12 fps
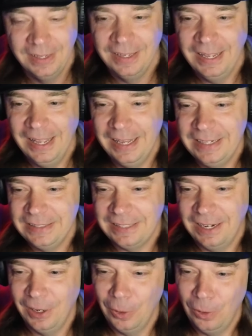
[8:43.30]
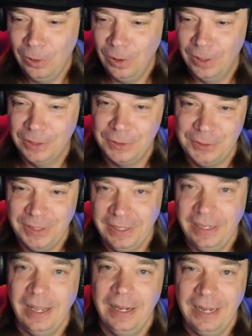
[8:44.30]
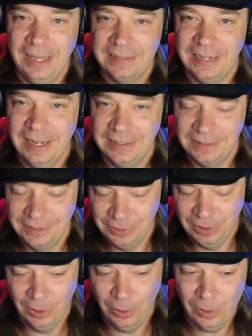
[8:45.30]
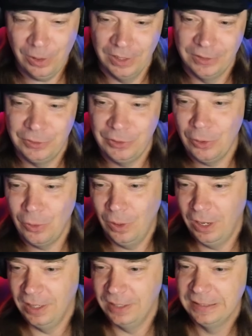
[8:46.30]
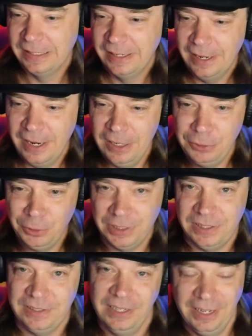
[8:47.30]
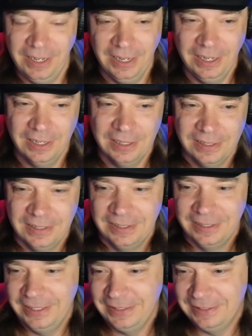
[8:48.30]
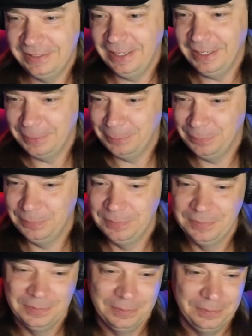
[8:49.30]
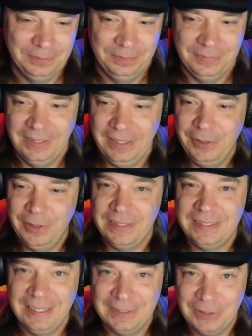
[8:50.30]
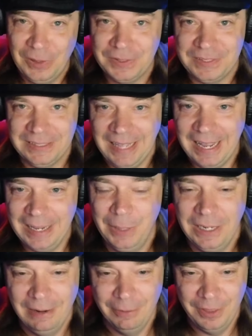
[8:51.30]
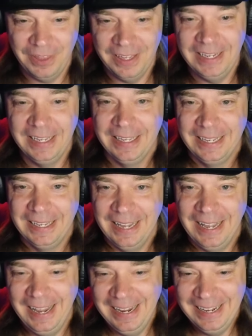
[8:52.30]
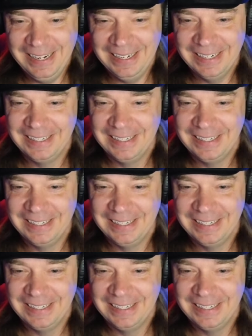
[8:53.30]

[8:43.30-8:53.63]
and he's like, and he has an accent. He's like, oh, it's so interesting. And he's like, you can see it's all slimy and everything. And